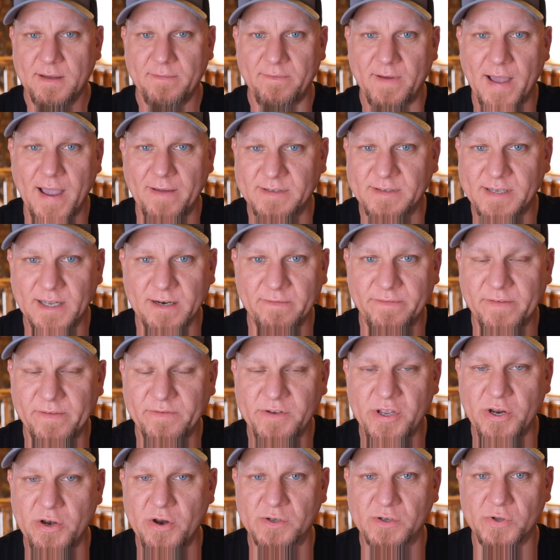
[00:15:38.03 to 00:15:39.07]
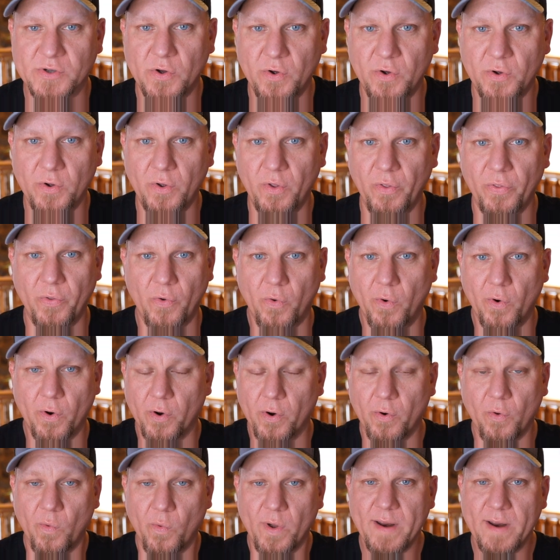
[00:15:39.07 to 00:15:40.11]
5, 10, 15 years old,
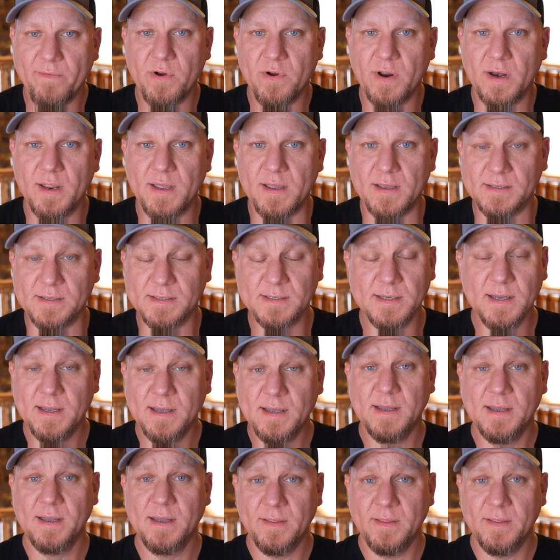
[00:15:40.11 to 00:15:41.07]
or whatever it is.